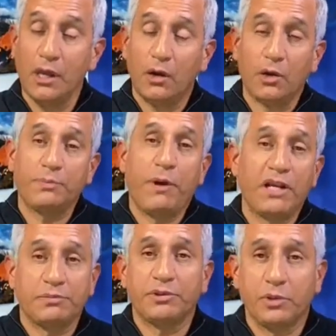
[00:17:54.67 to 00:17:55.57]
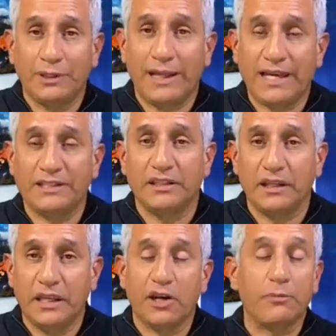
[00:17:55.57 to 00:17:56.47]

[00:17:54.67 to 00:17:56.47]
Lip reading: or it's possible it's only lasting a year.